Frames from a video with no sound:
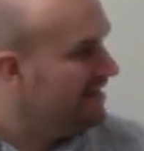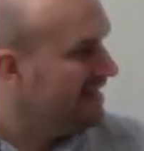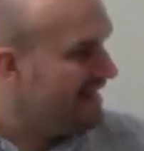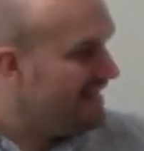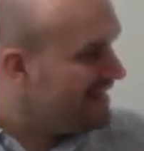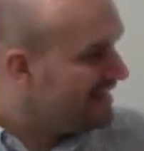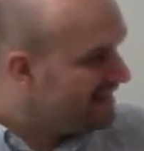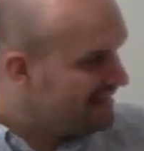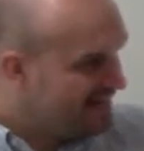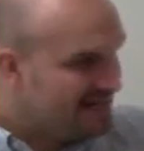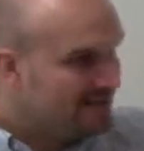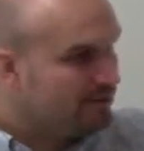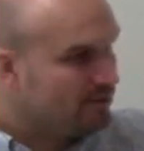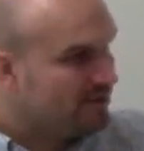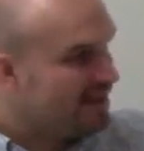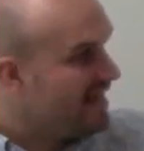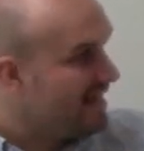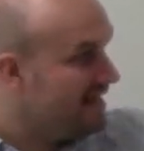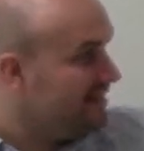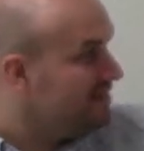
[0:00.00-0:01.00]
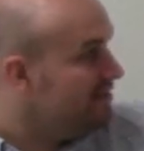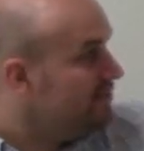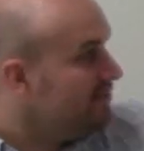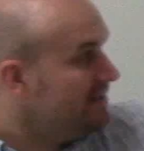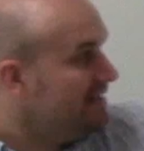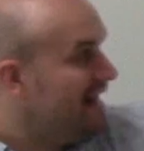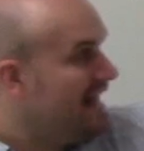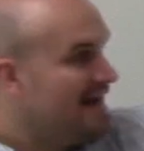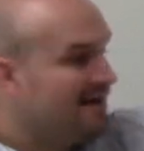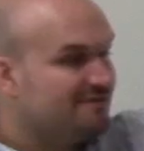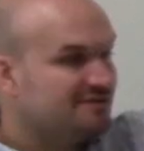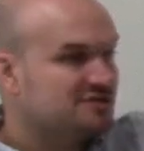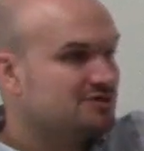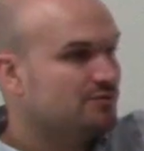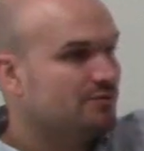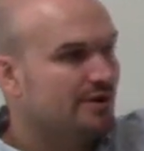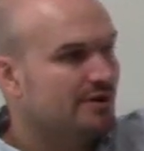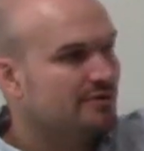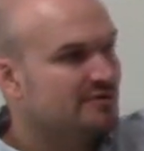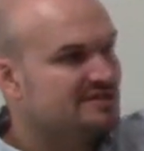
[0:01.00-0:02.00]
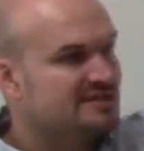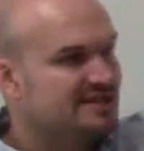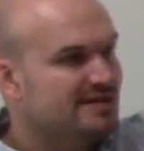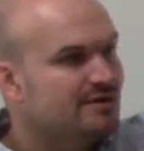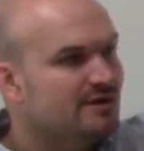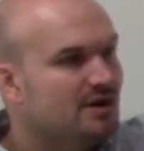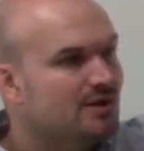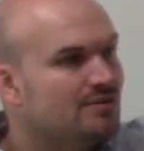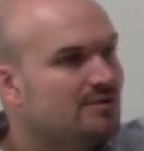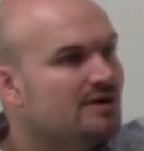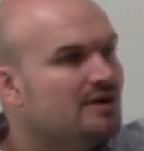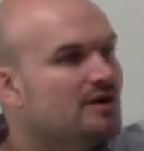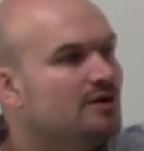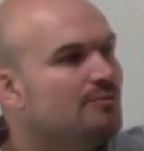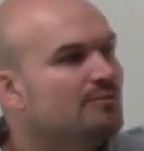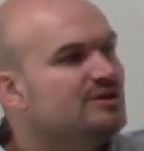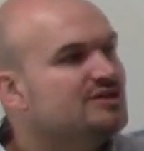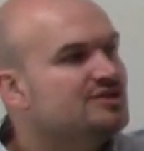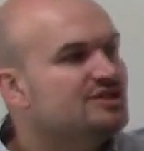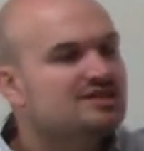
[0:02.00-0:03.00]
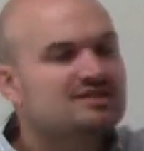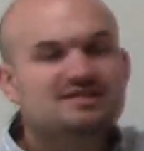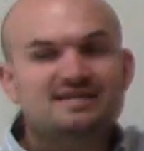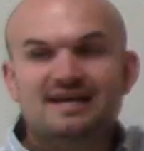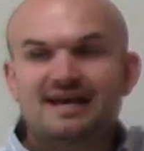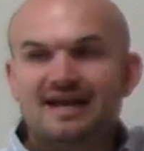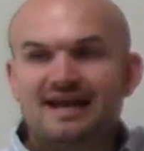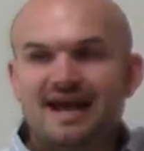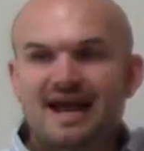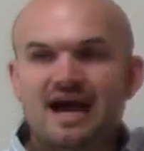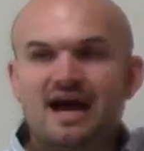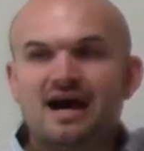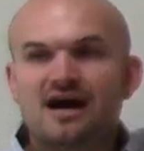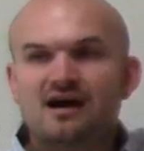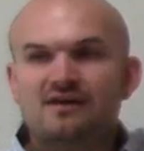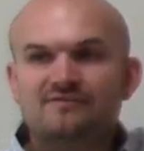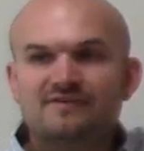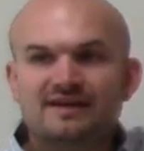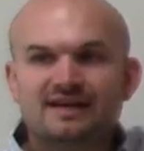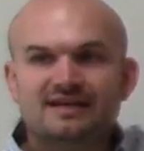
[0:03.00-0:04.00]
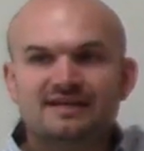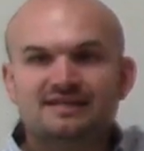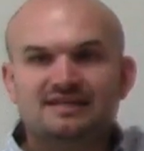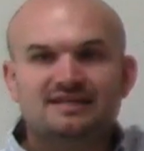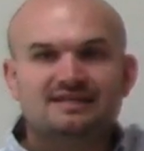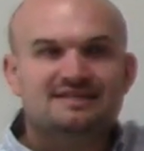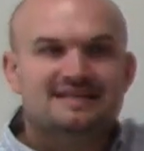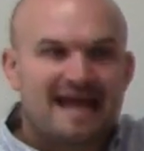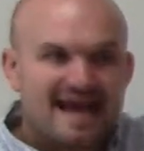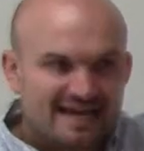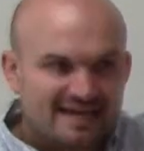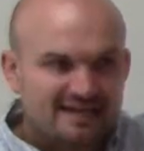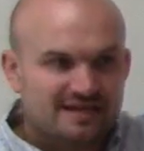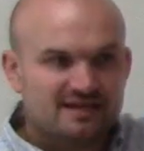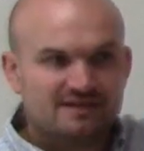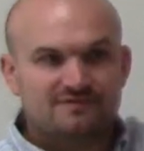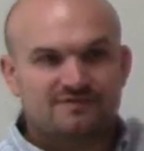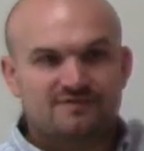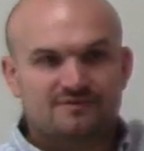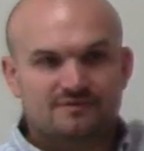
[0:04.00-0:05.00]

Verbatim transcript: It can equal 8. You can have a square root 0. We just can't have it negative.